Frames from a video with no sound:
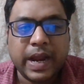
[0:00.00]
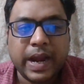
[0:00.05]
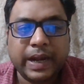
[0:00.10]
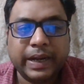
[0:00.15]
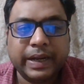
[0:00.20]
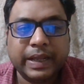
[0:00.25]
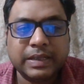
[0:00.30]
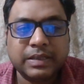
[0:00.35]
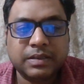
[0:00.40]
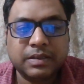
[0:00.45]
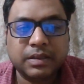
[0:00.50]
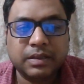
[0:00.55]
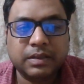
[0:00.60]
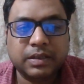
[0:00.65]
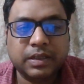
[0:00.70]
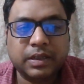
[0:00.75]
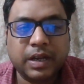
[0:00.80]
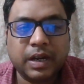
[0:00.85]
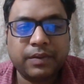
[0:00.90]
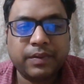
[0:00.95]
and hence
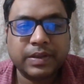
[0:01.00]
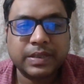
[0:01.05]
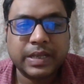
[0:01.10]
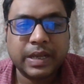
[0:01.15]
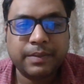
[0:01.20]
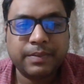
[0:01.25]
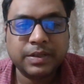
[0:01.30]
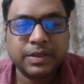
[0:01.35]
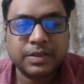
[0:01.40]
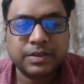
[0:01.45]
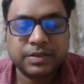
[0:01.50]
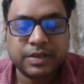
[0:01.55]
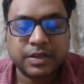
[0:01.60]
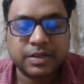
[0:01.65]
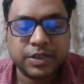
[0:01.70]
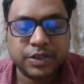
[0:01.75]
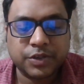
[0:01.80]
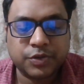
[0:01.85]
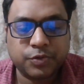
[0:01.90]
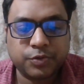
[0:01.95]
the girl was having
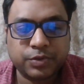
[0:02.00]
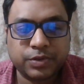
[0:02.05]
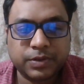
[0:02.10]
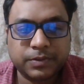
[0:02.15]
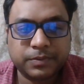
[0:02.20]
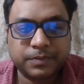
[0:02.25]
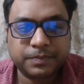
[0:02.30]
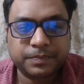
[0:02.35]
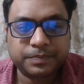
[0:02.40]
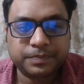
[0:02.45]
such issues.